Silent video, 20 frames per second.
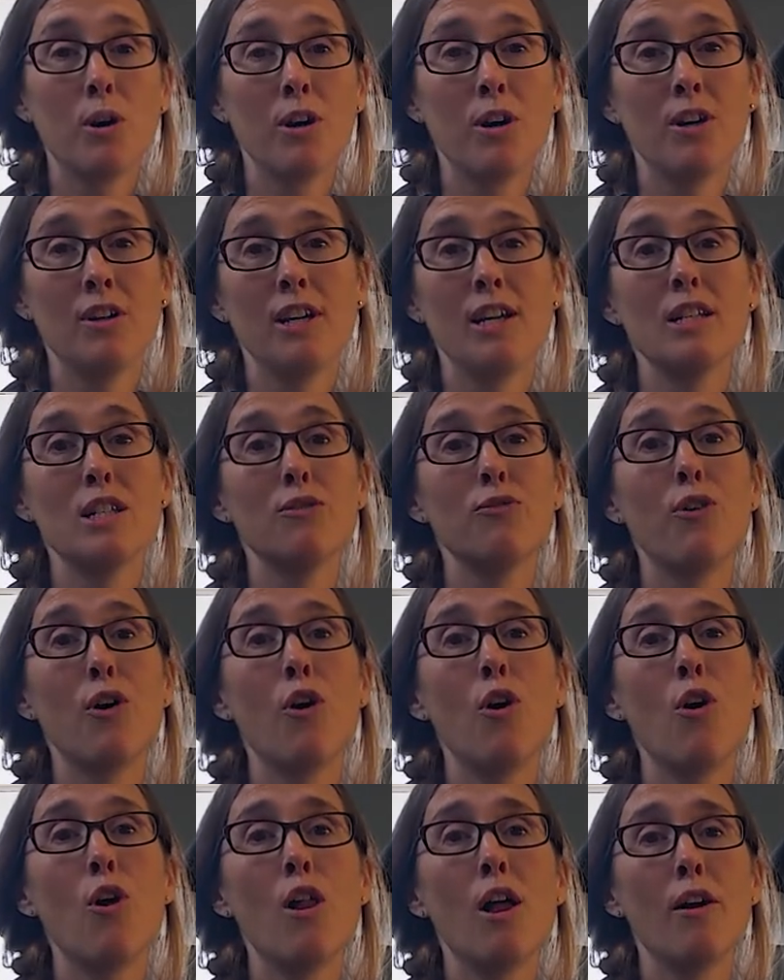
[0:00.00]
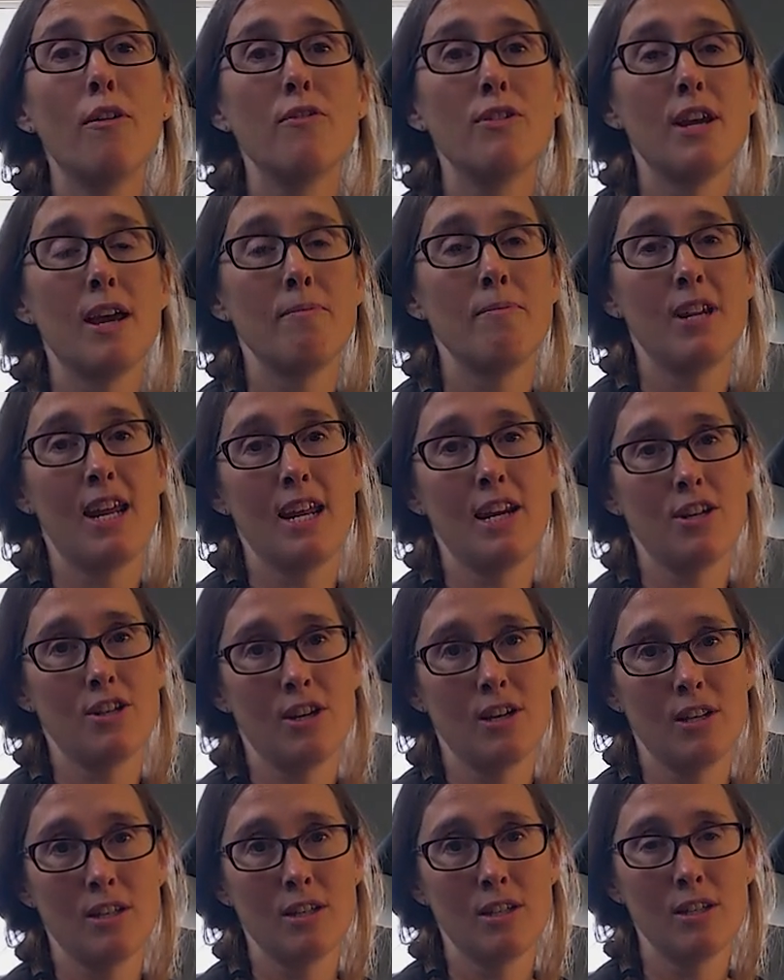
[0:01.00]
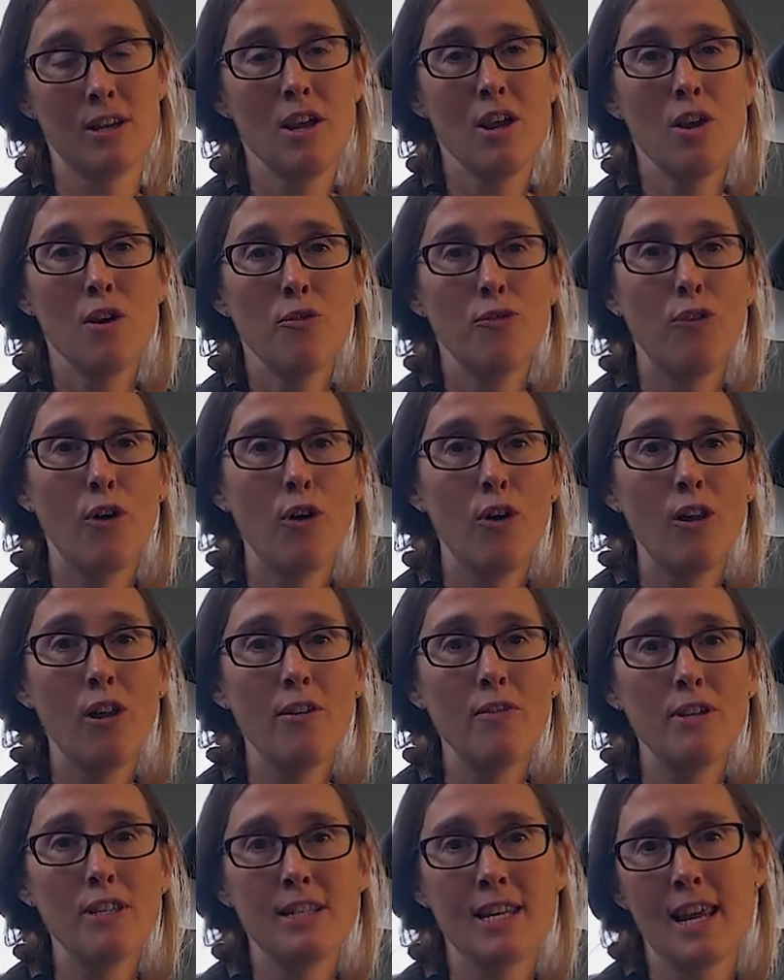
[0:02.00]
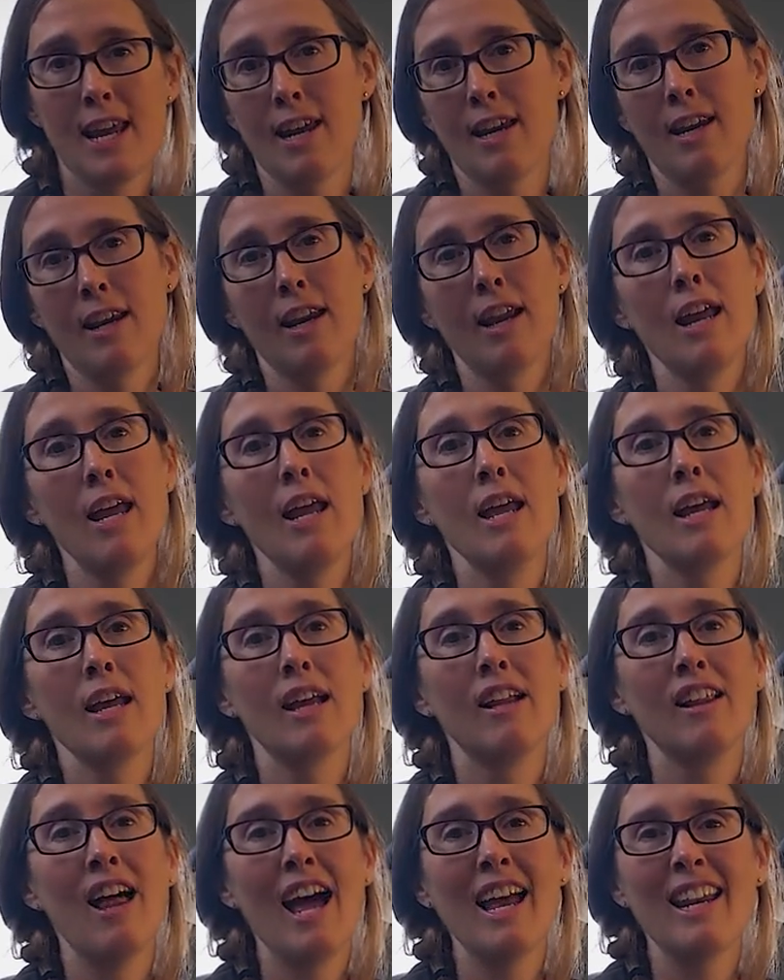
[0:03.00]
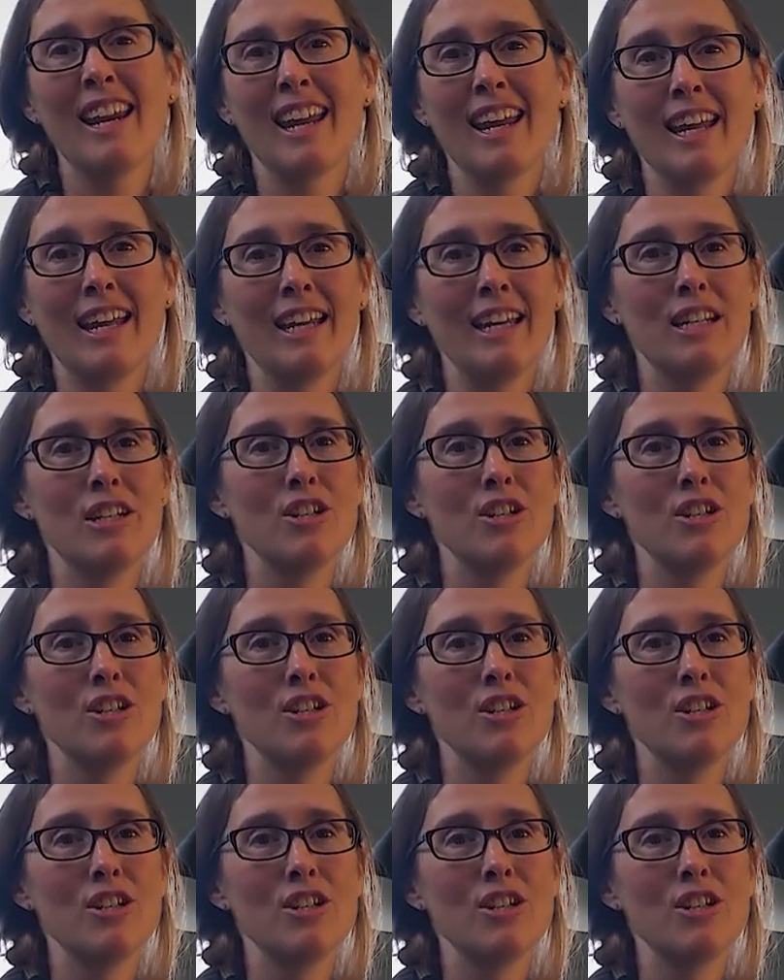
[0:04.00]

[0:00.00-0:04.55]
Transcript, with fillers: world is full of temptations, full of sin, gluttony,